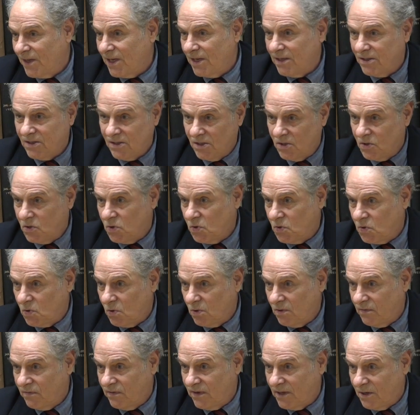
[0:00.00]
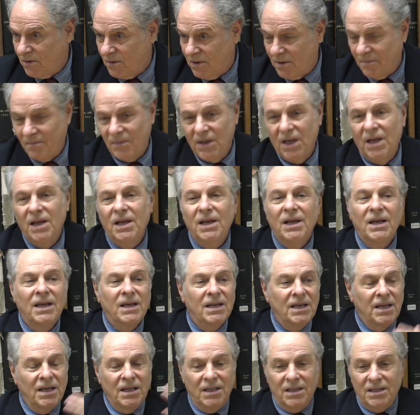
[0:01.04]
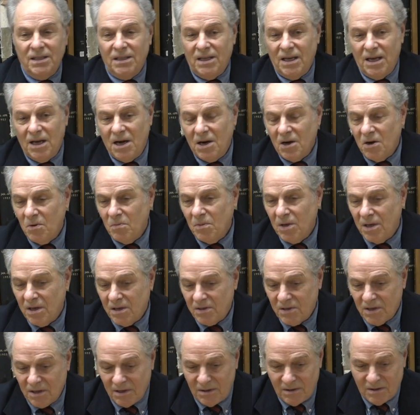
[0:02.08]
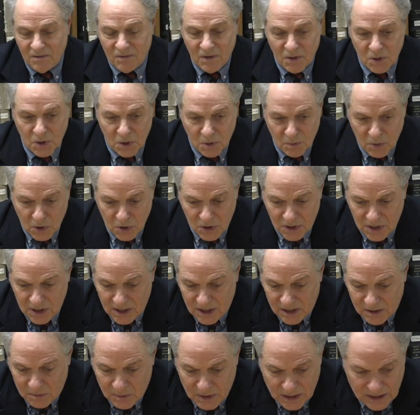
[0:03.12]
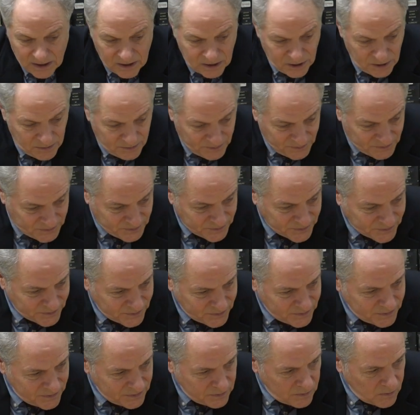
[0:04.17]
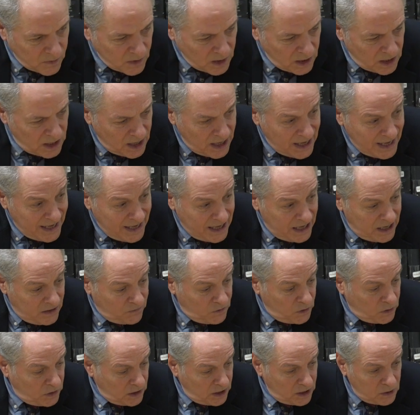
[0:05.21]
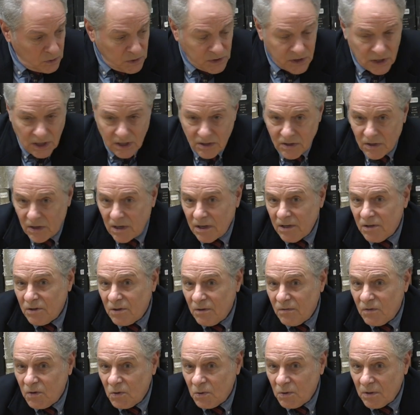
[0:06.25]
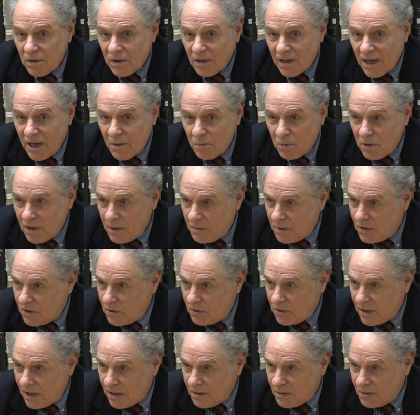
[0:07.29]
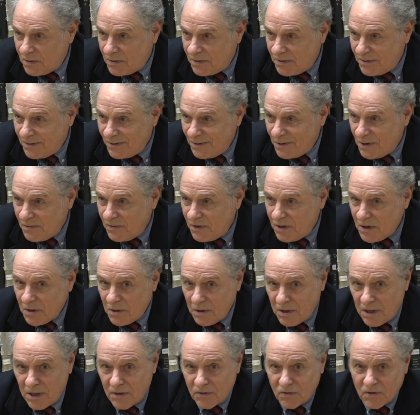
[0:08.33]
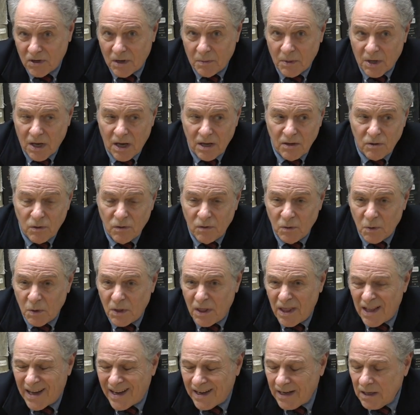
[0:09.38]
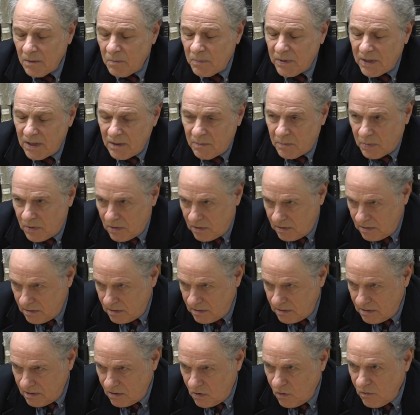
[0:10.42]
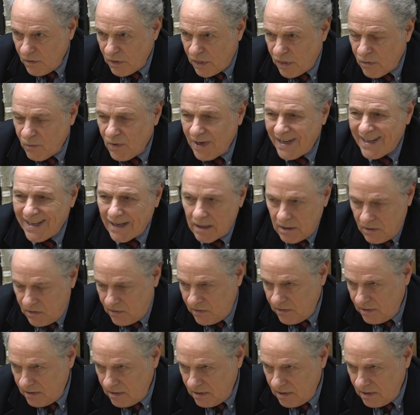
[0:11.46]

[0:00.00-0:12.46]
a sister store of Federate. They hired me as a divisional merchandise manager. If you think it was easy to interview with Abraham and Straus, you have another guest coming. I interviewed with nine people over three days